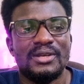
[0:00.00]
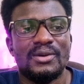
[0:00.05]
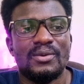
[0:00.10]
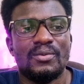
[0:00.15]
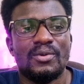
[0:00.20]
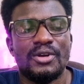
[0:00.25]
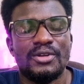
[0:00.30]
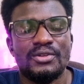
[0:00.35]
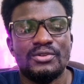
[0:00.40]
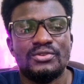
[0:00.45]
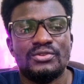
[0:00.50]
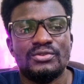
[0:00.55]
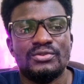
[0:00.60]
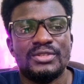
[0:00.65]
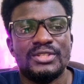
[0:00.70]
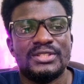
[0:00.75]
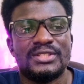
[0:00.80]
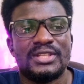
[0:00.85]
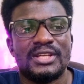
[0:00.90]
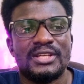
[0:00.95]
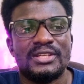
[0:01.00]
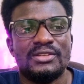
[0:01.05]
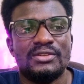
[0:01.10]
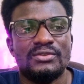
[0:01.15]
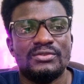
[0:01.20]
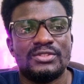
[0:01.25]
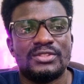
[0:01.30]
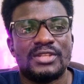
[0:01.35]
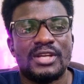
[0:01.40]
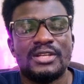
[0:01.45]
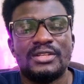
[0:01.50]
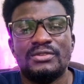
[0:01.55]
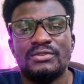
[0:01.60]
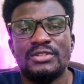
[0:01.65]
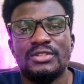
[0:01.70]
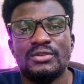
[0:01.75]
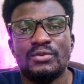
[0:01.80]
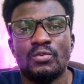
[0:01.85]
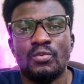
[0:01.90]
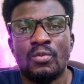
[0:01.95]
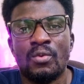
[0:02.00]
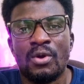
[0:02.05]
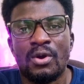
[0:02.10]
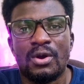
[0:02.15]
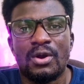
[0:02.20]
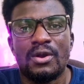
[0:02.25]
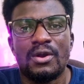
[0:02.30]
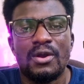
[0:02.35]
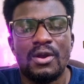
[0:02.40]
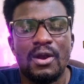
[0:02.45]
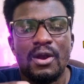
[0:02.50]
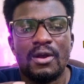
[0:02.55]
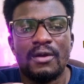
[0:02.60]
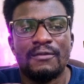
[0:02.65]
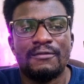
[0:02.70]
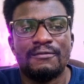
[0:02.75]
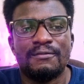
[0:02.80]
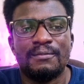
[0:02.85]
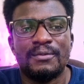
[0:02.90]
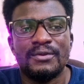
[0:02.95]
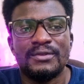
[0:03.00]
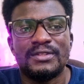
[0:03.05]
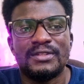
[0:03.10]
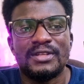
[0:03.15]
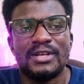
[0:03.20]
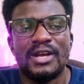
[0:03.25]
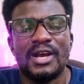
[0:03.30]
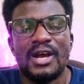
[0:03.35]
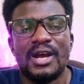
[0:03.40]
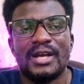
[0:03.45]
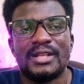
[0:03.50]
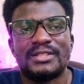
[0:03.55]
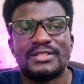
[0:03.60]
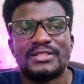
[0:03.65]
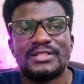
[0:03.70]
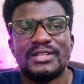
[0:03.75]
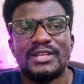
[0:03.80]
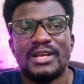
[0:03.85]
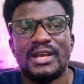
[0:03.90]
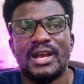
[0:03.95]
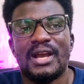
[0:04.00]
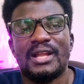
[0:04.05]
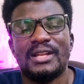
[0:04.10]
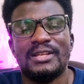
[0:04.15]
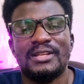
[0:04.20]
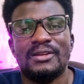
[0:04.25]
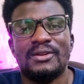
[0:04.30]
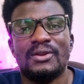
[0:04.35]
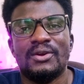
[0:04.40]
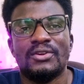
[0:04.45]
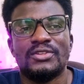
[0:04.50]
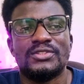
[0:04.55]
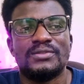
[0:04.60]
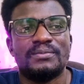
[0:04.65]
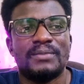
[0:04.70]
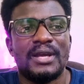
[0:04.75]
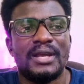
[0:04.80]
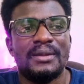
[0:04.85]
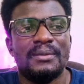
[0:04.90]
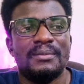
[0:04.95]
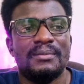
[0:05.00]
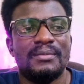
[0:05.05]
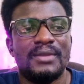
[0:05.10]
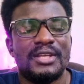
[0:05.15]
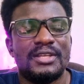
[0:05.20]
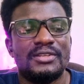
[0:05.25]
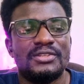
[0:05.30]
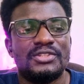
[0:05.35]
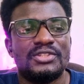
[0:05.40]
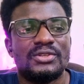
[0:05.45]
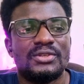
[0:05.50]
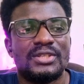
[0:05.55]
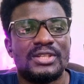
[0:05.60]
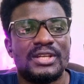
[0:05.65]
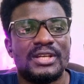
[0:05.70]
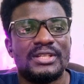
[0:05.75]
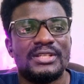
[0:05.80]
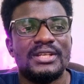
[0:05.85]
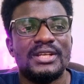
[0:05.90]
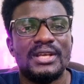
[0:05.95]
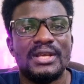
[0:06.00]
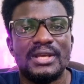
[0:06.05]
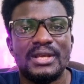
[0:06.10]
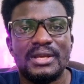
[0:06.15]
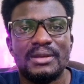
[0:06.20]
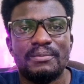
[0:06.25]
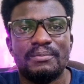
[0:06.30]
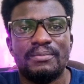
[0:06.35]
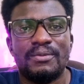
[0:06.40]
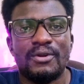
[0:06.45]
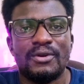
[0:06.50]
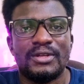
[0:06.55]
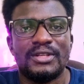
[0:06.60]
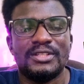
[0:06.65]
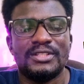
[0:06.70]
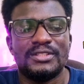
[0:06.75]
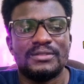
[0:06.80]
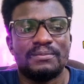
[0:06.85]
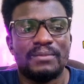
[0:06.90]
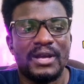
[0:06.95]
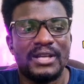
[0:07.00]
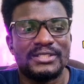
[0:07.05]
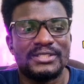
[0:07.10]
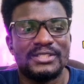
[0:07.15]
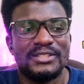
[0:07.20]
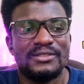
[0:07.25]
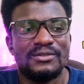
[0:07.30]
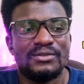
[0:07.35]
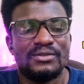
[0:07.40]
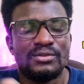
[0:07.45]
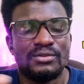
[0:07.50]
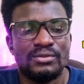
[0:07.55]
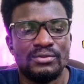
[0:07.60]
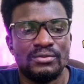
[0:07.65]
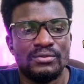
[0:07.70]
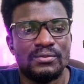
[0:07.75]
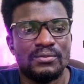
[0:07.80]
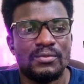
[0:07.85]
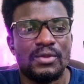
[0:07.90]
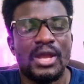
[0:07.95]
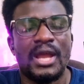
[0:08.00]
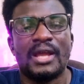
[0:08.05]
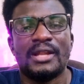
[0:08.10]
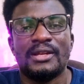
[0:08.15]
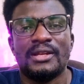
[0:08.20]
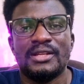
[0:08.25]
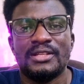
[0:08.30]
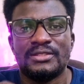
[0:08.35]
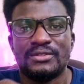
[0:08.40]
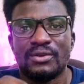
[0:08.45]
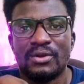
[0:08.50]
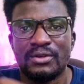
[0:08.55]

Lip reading: What you do is that you start doing the work of both the heart and the lungs by making sure that blood is passing through, and it's